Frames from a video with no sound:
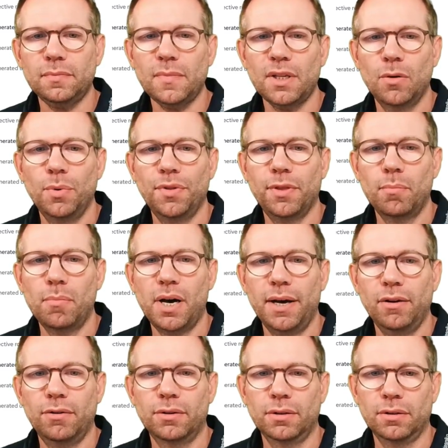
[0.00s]
with the
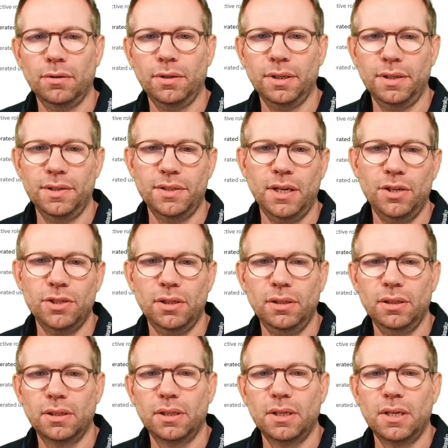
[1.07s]
my.org organization.
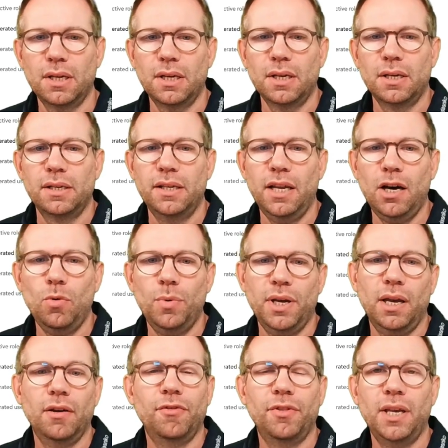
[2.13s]
Now we
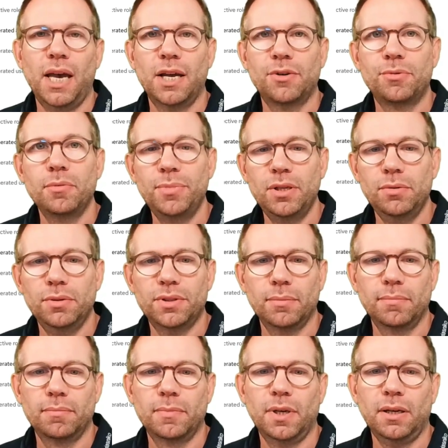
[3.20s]
have the attributes,
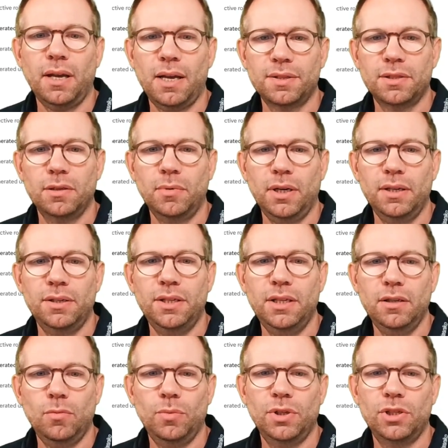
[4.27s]
customer ID,
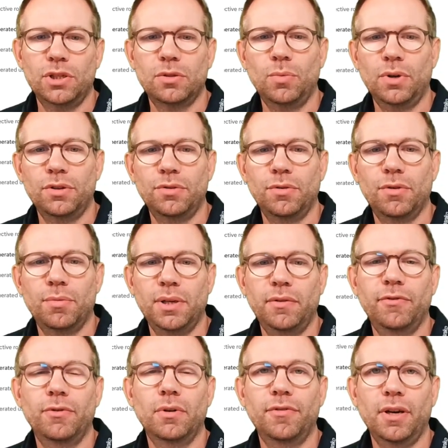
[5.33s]
which is 1, 2, 3,
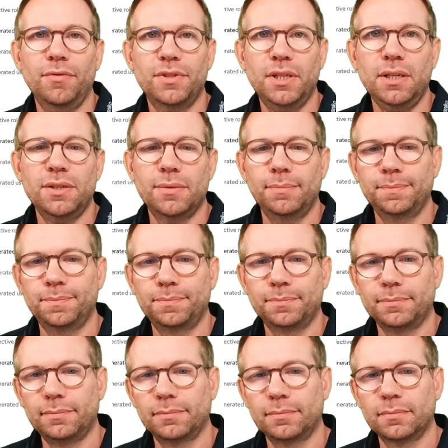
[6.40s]
4, 5, 6.
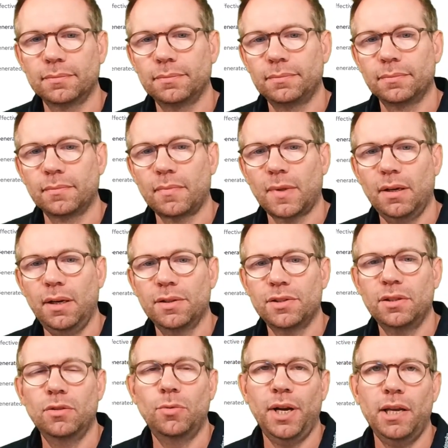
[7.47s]
It's
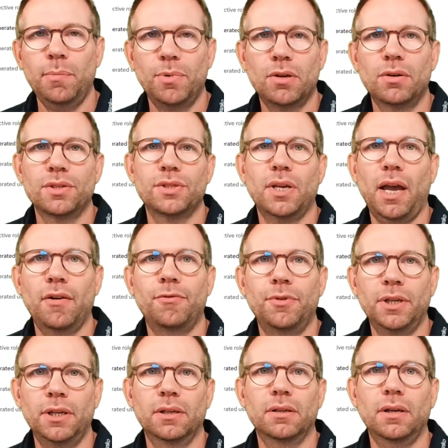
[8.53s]
an array because
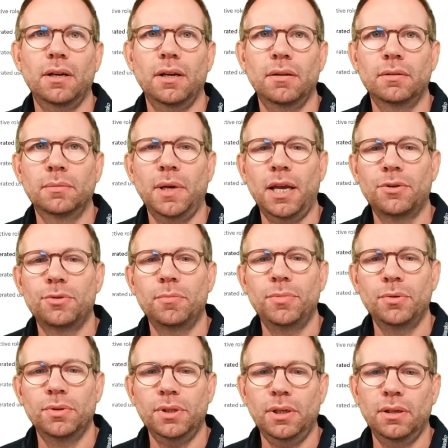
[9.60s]
every
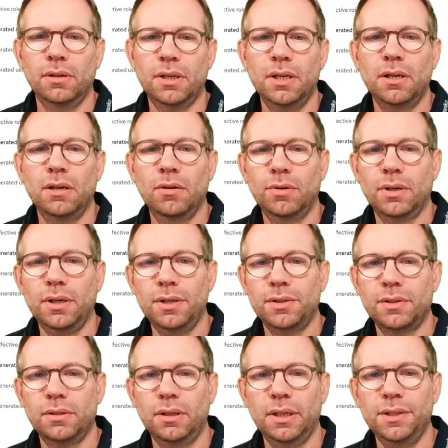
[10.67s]
attribute in Keycloak is
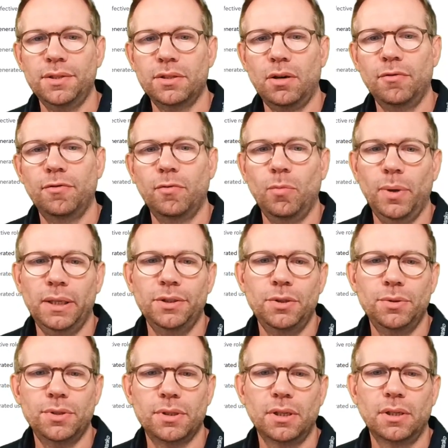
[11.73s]
a list of
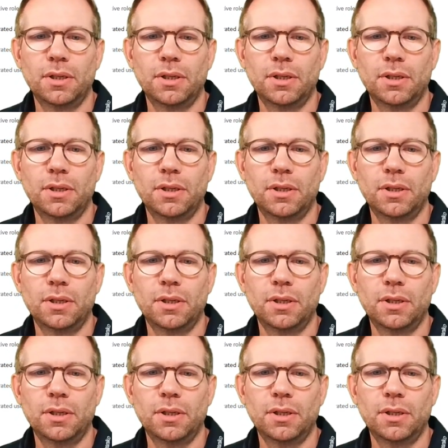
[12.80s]
values.